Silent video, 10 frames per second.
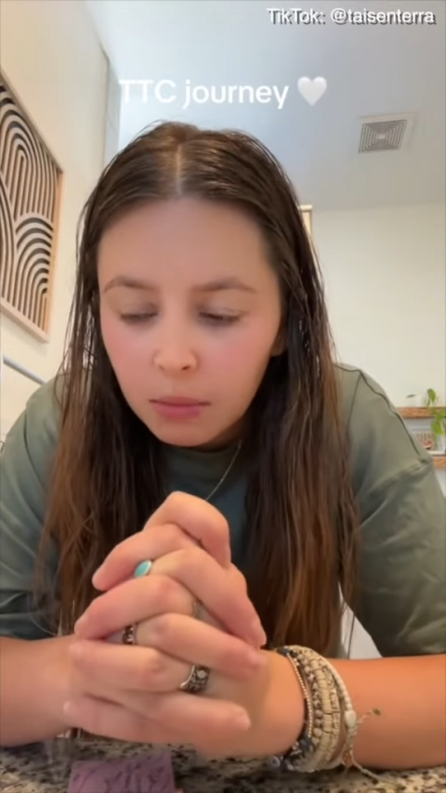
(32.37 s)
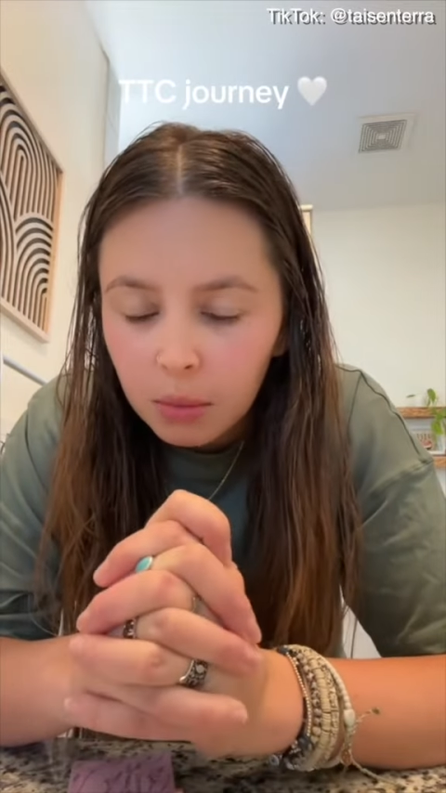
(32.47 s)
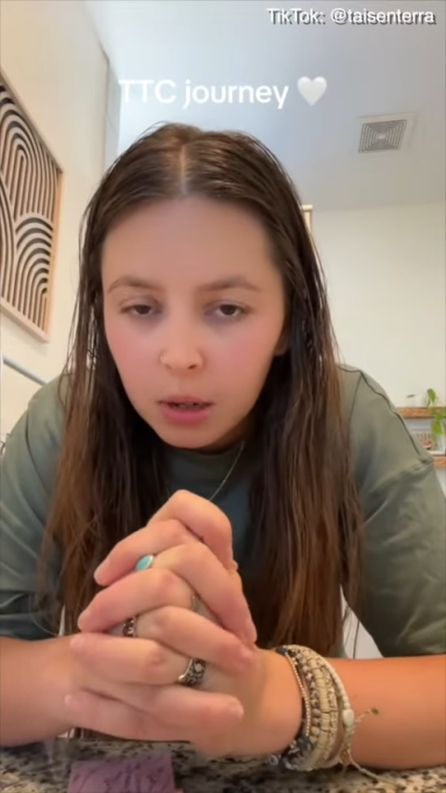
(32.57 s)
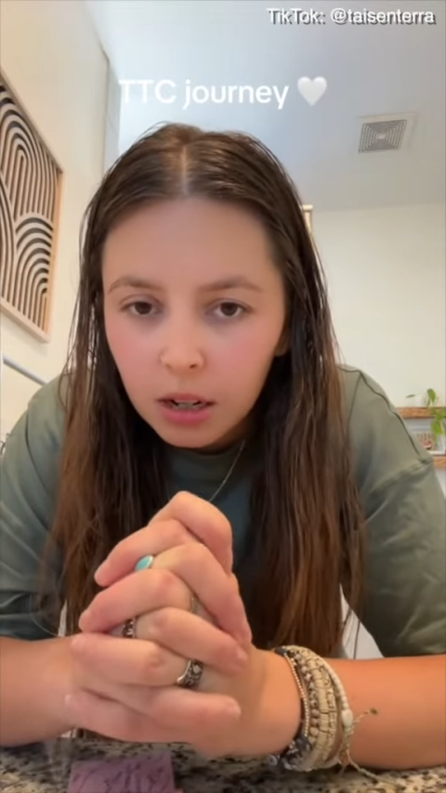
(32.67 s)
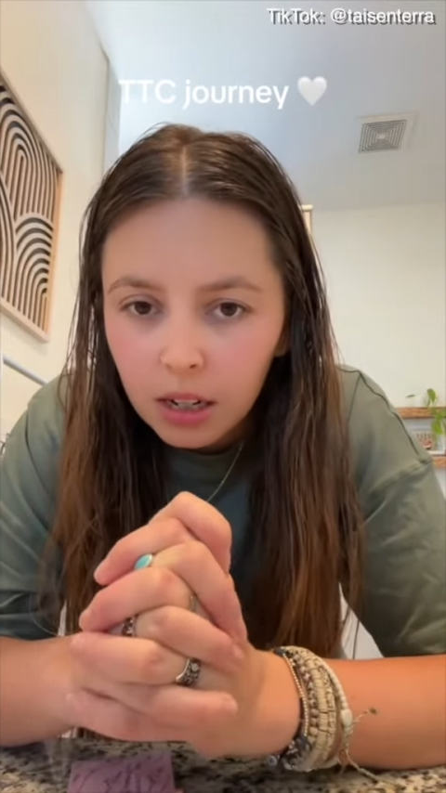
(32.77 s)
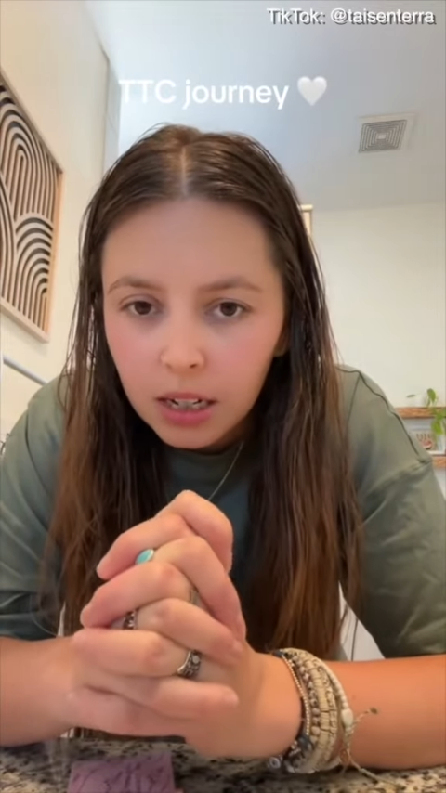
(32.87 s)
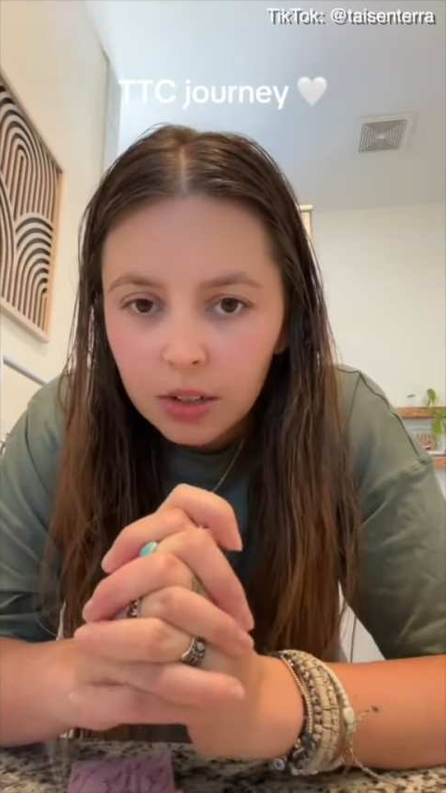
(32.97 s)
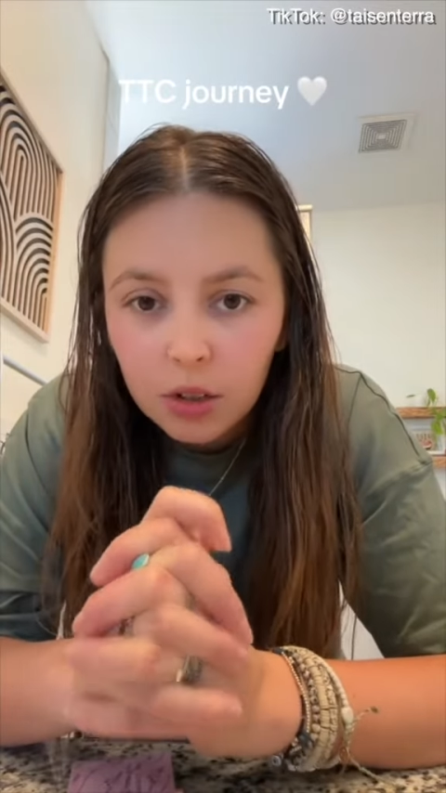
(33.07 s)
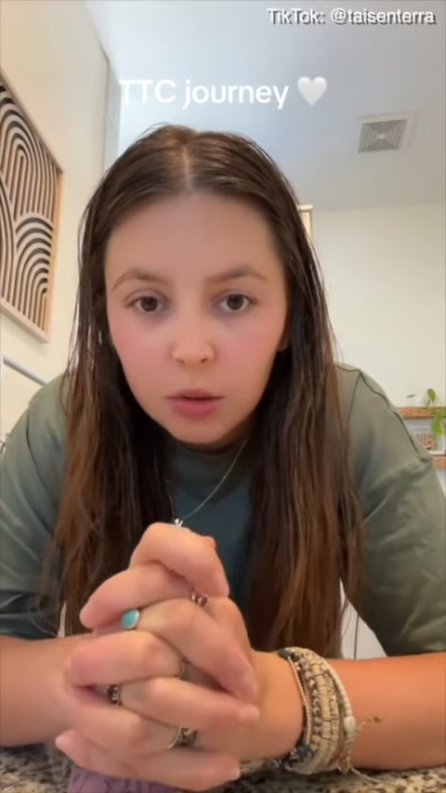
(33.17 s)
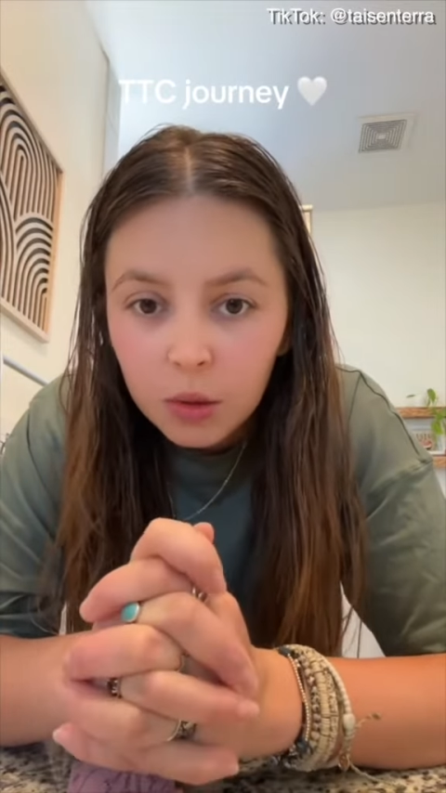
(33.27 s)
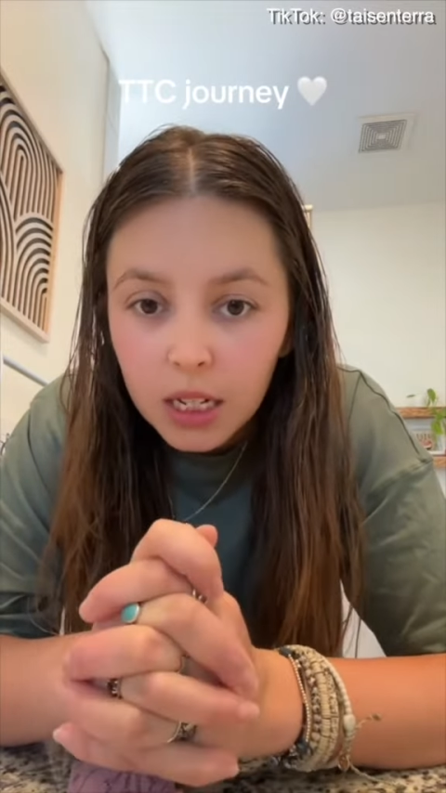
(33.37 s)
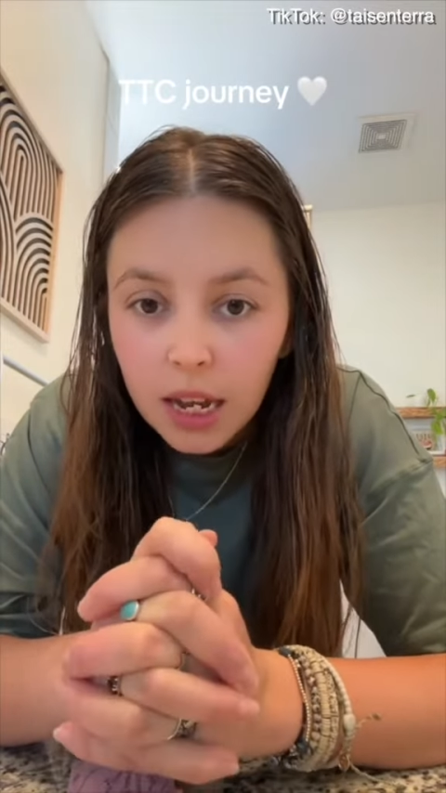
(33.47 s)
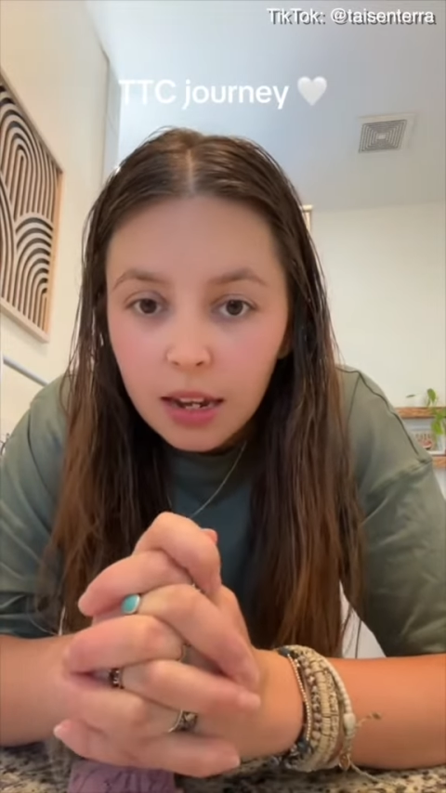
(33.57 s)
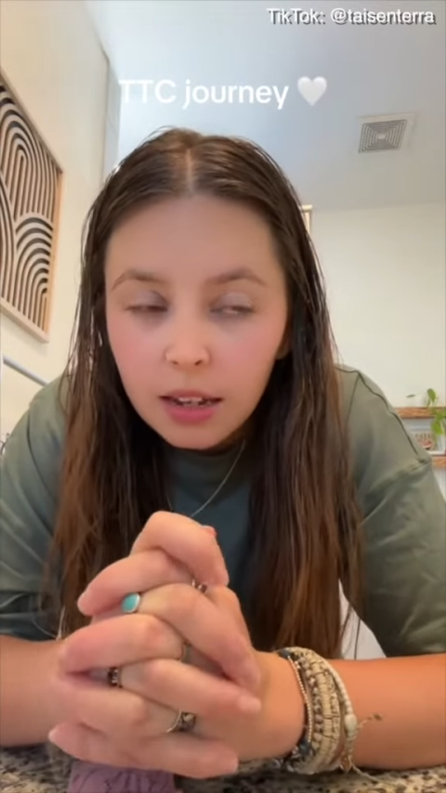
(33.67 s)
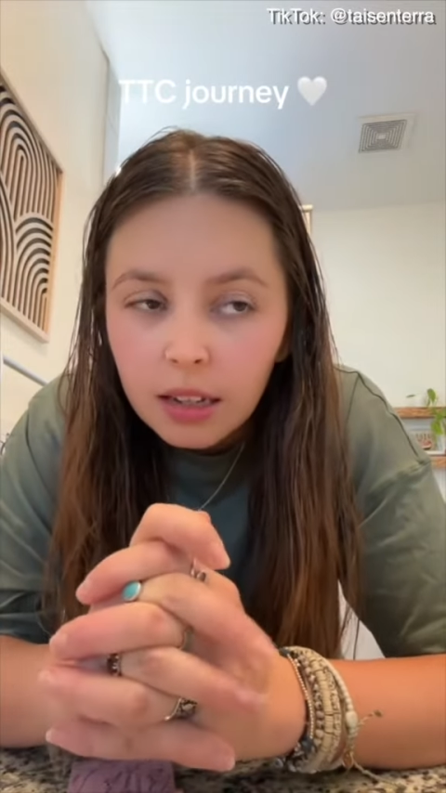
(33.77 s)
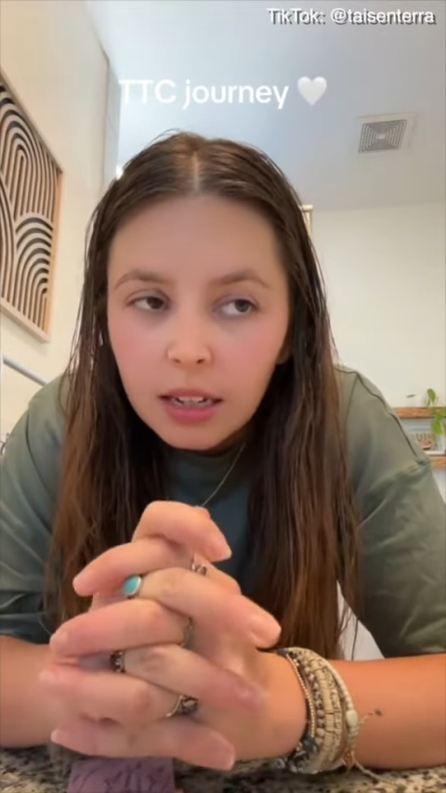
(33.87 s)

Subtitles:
my period on Tuesday.